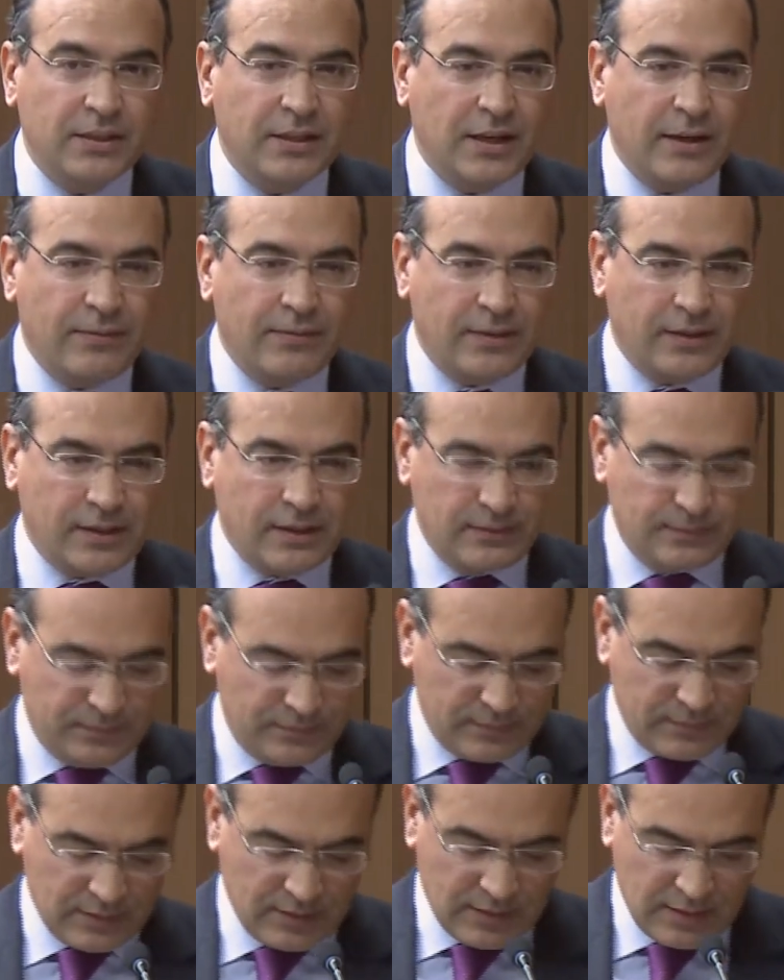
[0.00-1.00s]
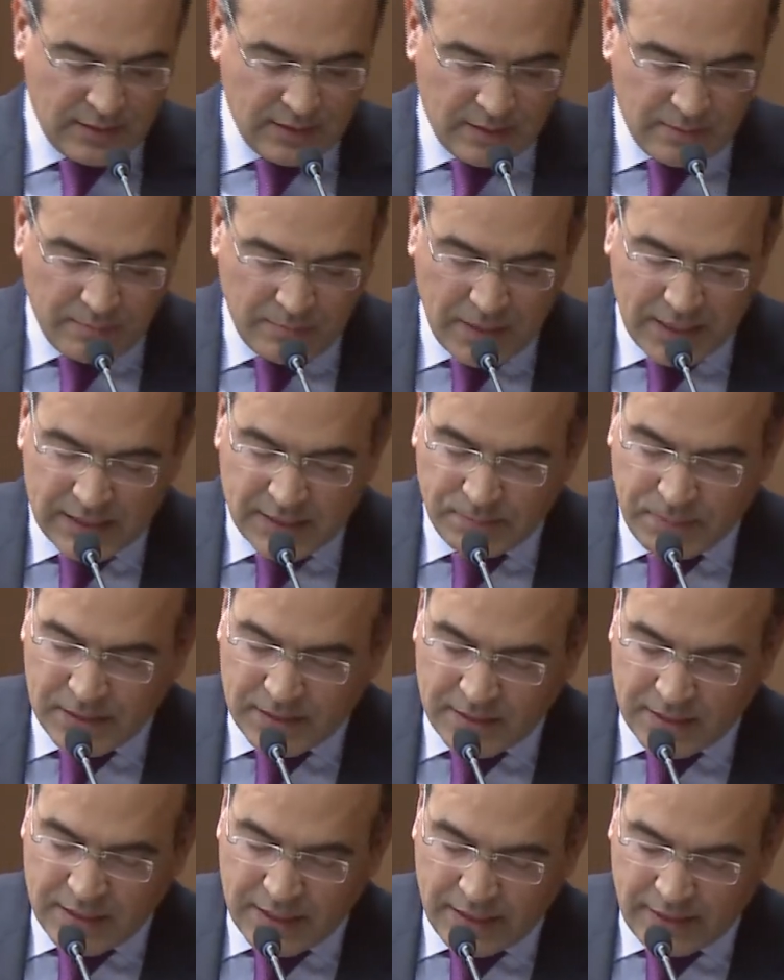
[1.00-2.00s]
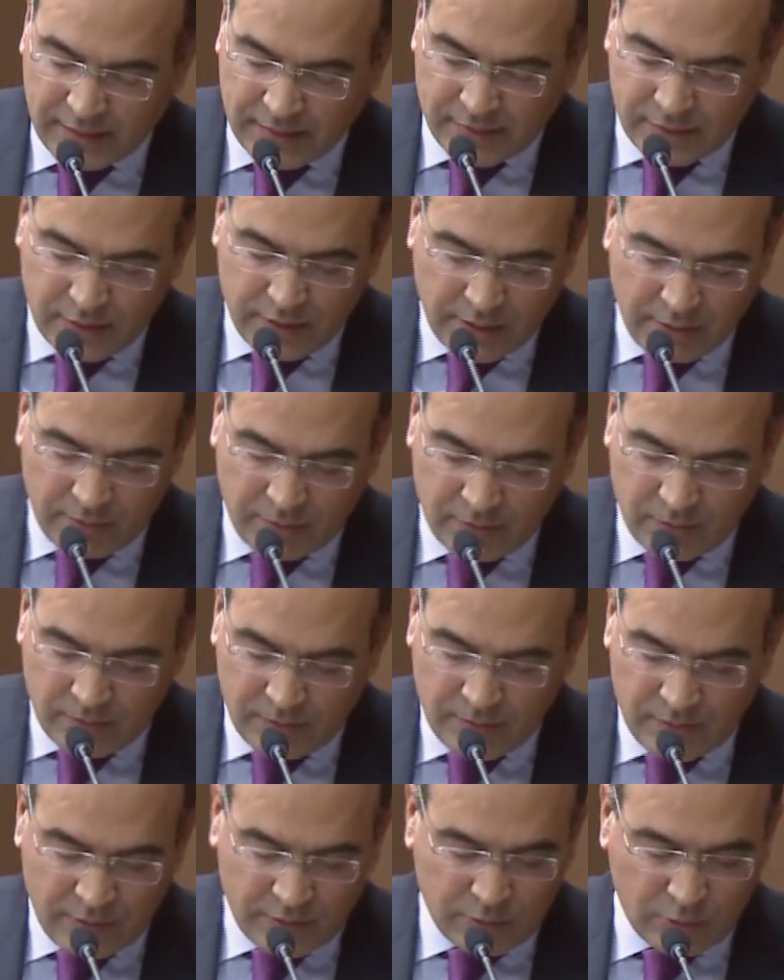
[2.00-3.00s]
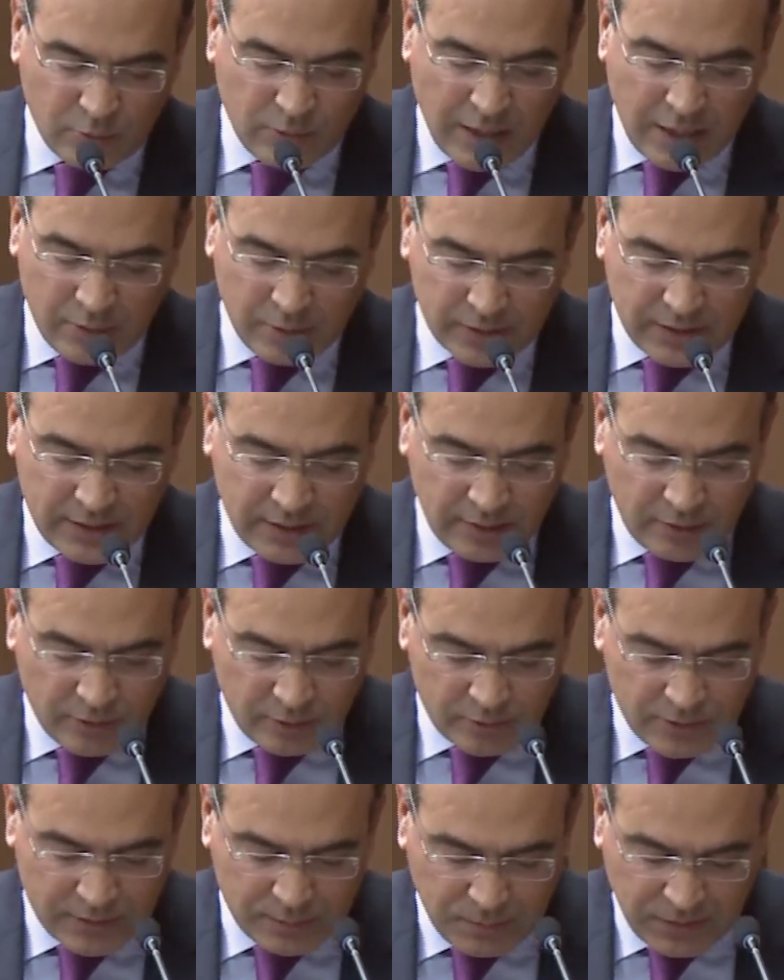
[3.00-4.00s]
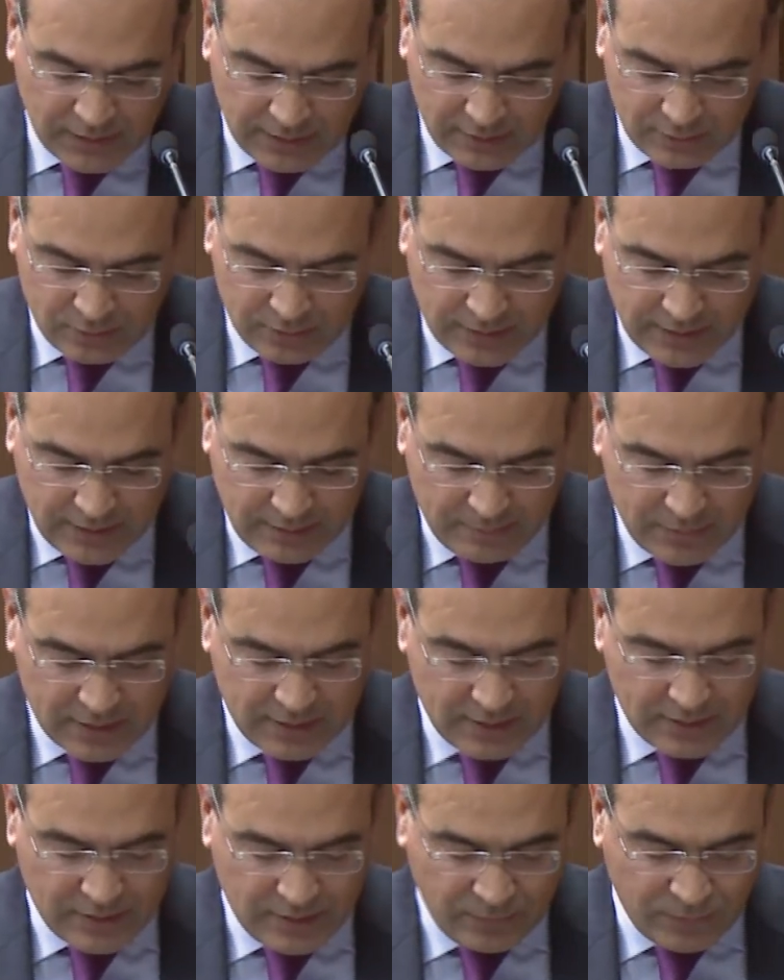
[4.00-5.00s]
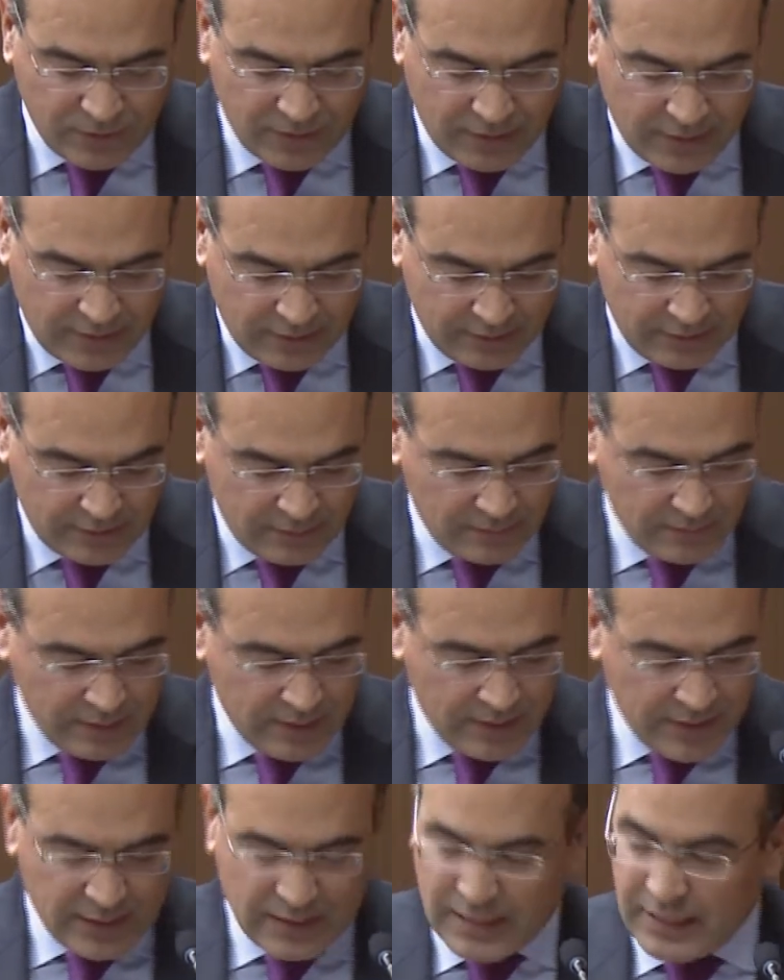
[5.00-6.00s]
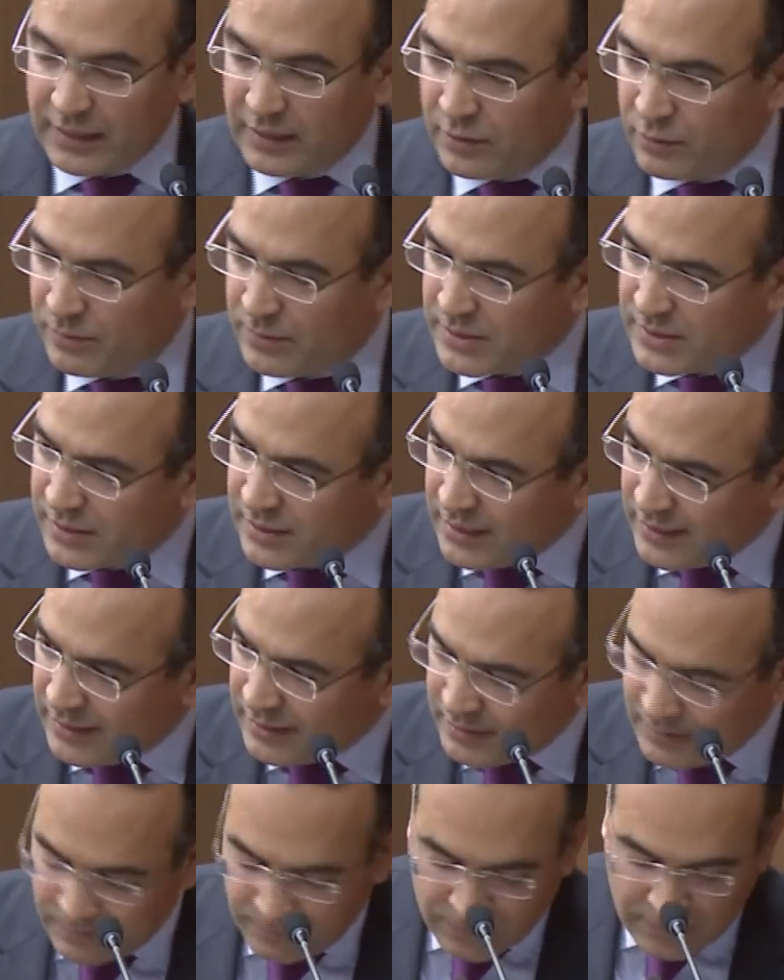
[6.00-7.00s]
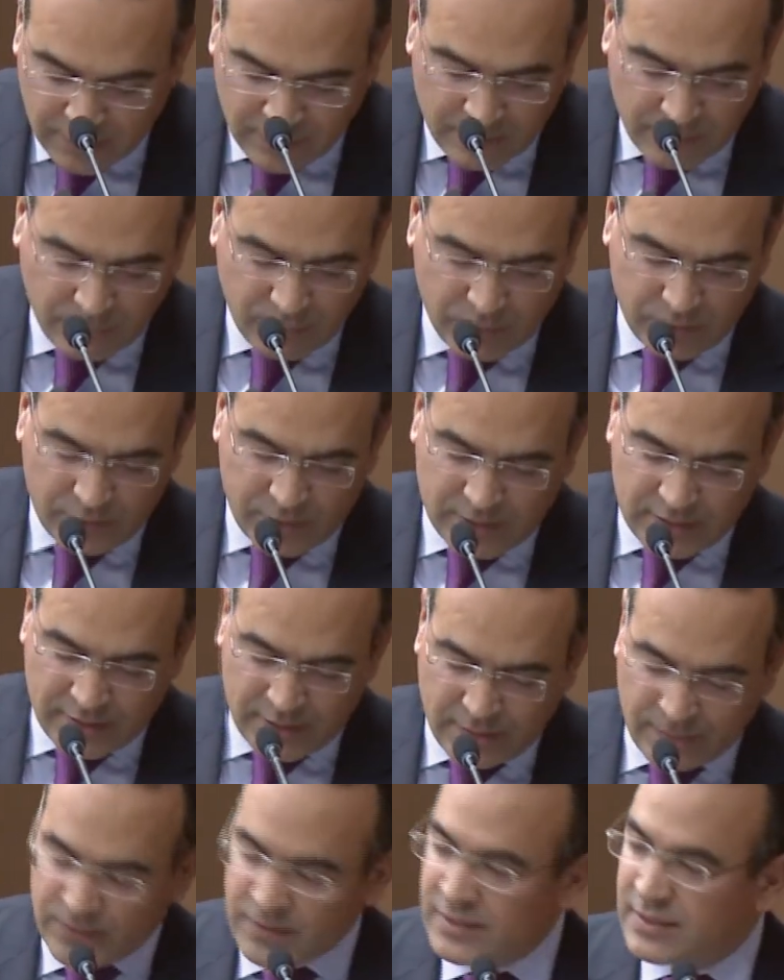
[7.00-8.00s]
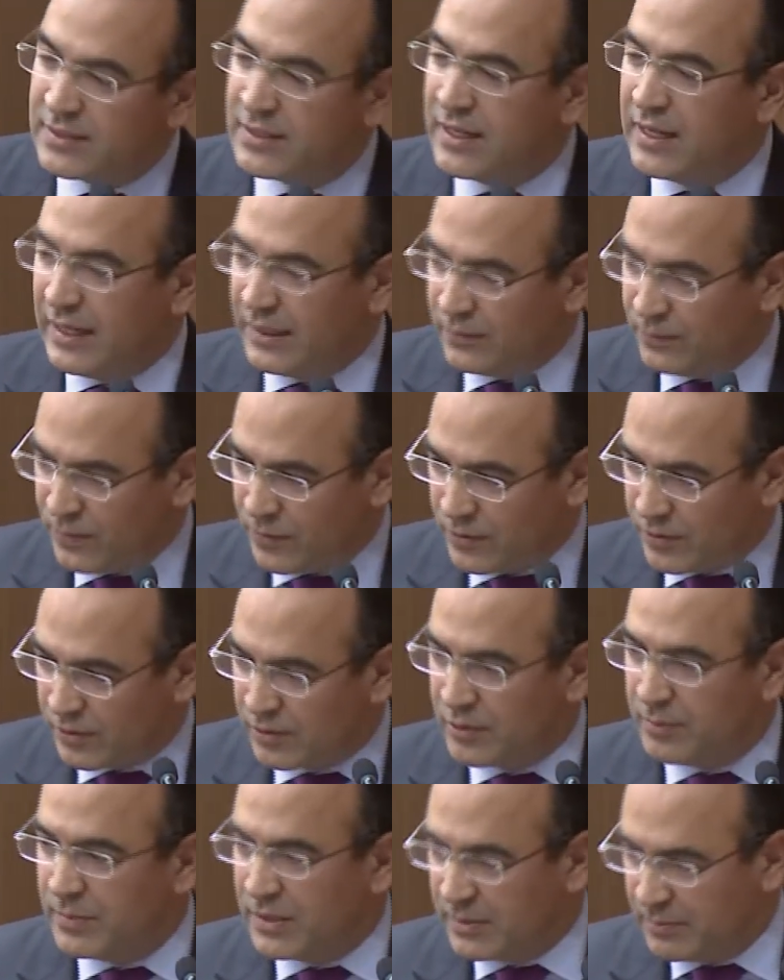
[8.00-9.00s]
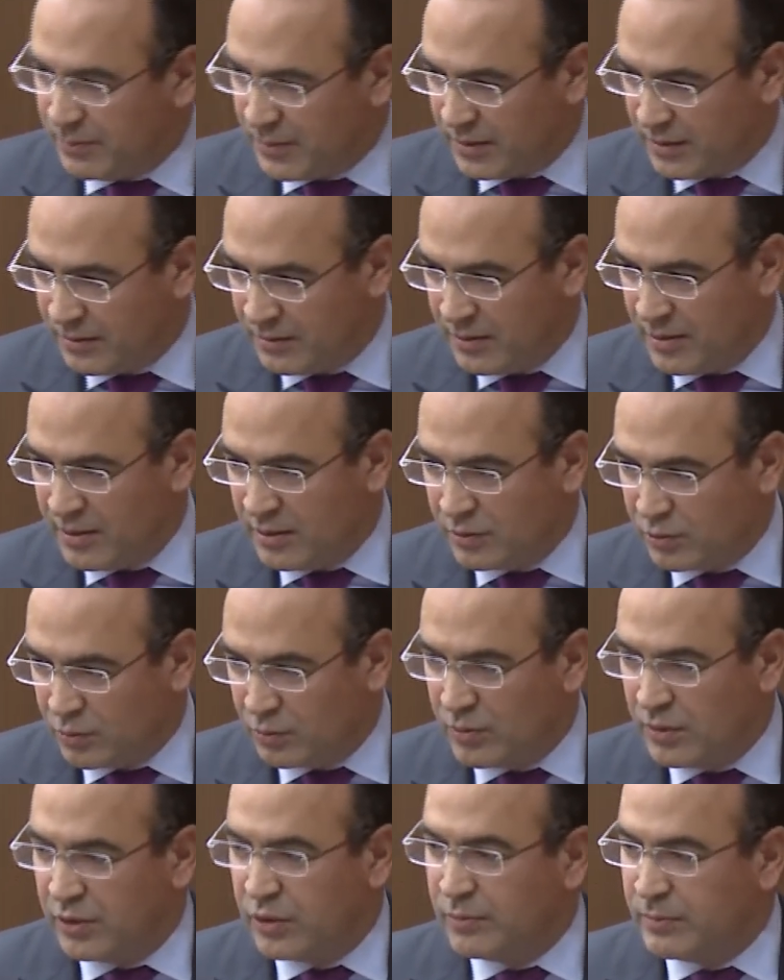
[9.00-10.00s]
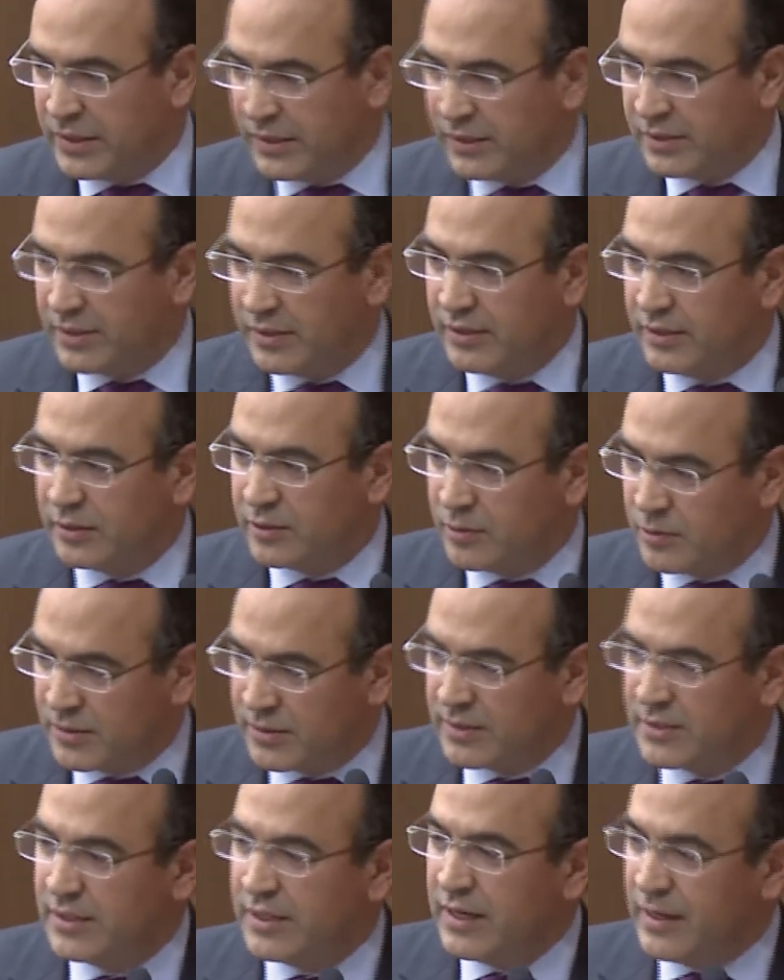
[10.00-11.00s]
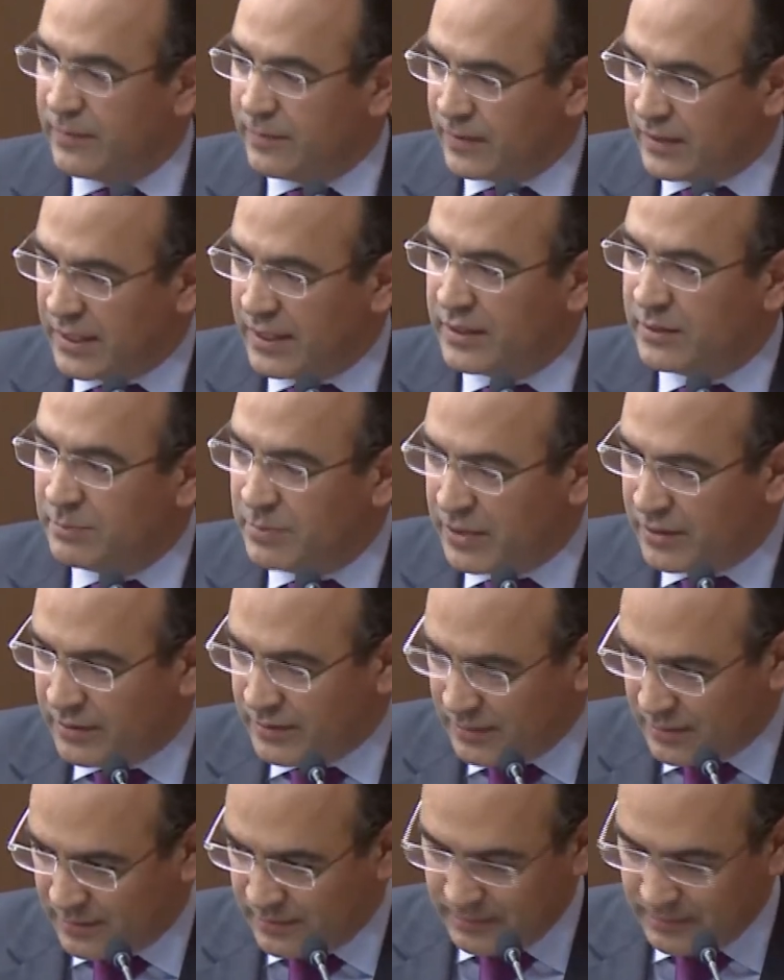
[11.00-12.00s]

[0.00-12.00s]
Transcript: in Africa. My special thanks go to our keynote speaker today, Mr. Jeffrey Wright. Thank you, Mr. Wright, for your service and for your commitment to humanitarian causes in Africa and beyond.